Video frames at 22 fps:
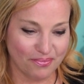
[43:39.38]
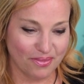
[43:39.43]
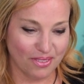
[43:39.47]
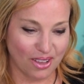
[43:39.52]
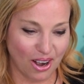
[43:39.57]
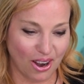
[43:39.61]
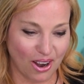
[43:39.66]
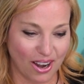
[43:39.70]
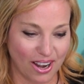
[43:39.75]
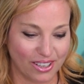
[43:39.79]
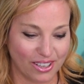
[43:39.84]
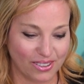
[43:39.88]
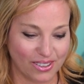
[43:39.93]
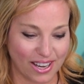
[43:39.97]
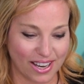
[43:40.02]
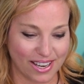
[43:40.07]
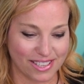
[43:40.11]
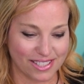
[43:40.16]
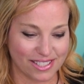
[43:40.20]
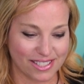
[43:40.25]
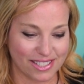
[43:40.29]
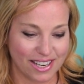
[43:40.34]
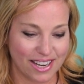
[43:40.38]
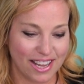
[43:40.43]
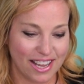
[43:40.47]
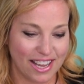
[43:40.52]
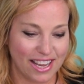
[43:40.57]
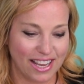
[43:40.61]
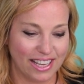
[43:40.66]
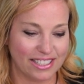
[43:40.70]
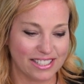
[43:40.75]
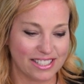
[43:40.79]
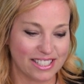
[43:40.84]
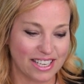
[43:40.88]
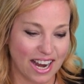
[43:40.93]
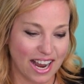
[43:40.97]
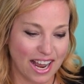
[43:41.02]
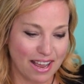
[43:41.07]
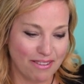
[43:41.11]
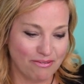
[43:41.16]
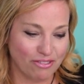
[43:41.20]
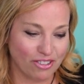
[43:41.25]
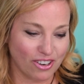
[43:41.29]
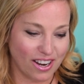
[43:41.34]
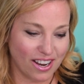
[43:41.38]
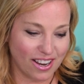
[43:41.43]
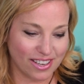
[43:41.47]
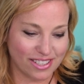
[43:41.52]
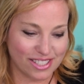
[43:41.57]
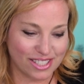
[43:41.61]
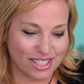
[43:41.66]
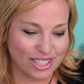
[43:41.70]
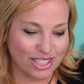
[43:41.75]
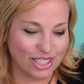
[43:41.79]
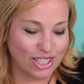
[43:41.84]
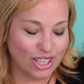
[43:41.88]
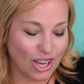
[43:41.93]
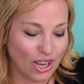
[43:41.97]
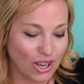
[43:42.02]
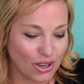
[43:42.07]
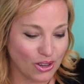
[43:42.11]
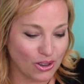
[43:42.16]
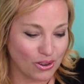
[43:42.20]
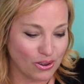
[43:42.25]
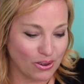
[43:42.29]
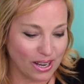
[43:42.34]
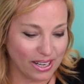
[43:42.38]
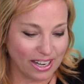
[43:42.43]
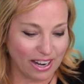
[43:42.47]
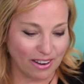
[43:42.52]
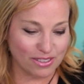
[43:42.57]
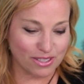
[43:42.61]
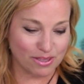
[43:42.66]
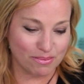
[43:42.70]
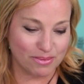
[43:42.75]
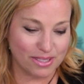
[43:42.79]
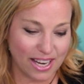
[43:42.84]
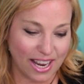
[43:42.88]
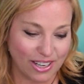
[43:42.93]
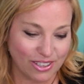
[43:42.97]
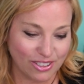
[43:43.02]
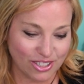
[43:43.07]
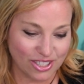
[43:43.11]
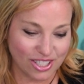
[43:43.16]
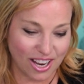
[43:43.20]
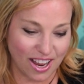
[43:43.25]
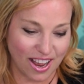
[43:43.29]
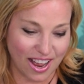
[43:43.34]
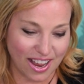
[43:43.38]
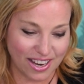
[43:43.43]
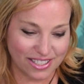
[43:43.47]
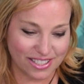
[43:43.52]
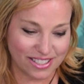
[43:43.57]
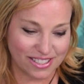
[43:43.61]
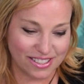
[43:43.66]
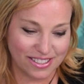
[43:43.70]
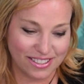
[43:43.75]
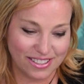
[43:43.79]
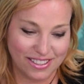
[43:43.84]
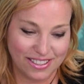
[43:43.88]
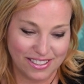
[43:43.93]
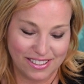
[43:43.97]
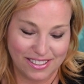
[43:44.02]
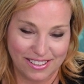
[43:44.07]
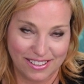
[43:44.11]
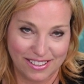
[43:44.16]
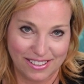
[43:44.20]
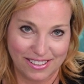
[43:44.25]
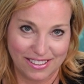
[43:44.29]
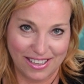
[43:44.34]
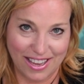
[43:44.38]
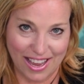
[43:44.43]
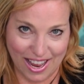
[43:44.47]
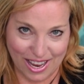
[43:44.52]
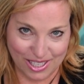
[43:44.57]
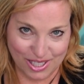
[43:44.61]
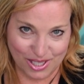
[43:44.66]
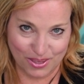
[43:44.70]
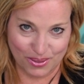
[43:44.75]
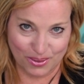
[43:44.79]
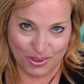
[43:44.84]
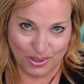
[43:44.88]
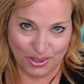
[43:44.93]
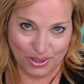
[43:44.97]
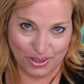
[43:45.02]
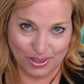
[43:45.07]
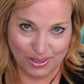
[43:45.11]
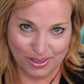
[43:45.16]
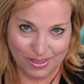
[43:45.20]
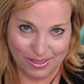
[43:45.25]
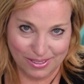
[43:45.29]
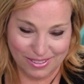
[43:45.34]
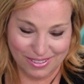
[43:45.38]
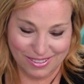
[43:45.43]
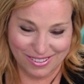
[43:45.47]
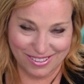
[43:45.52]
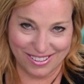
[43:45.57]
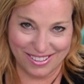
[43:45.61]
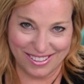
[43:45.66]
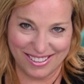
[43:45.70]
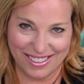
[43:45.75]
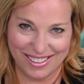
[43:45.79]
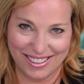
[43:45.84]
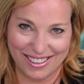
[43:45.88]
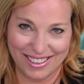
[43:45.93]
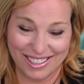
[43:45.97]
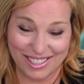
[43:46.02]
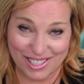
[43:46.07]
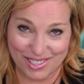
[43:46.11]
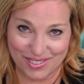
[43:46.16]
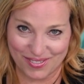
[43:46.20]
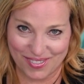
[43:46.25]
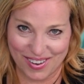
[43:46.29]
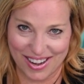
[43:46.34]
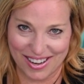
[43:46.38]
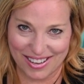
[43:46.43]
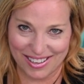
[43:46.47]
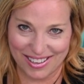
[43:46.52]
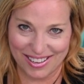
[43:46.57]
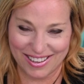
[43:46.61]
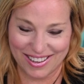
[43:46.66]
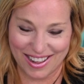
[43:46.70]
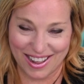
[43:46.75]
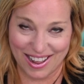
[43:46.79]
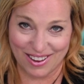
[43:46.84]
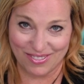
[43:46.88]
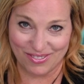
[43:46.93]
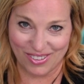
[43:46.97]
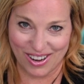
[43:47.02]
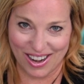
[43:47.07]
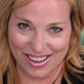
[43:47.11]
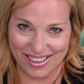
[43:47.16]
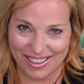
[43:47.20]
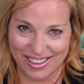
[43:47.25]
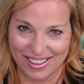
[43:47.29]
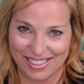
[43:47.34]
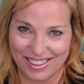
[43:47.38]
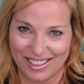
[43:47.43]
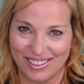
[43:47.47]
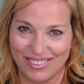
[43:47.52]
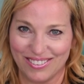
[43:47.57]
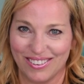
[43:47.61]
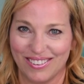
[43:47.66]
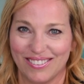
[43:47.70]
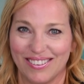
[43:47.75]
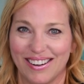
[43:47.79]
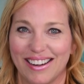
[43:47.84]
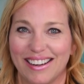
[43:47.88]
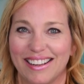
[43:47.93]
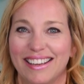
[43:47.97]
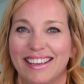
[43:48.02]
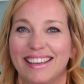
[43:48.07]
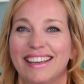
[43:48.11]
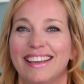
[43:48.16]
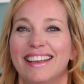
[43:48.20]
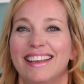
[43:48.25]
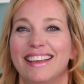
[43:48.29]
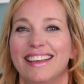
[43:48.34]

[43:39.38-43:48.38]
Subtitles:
All right, you guys, it's time for us to go and have some tater tot casserole. It's ready. I'm ready. I think we're ready.